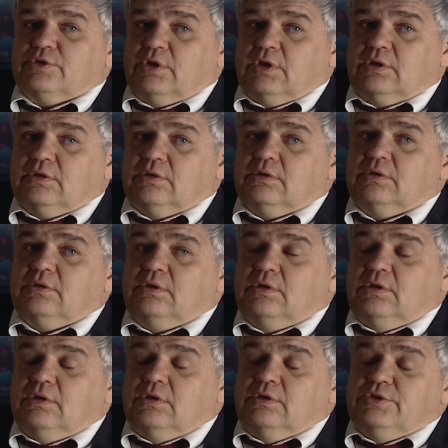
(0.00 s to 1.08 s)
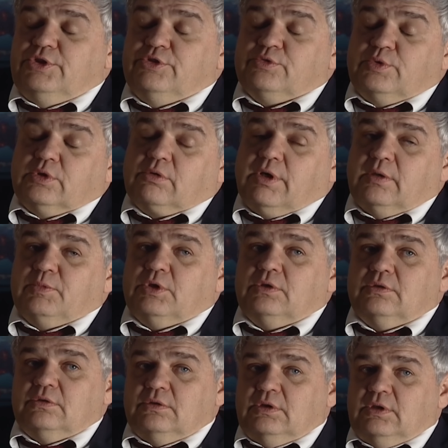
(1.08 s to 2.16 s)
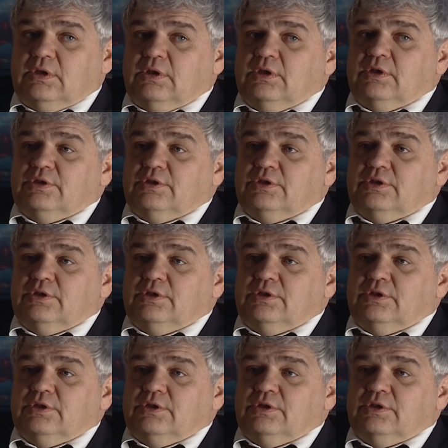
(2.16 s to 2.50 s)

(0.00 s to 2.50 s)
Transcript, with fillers: an officer called Greg Baker,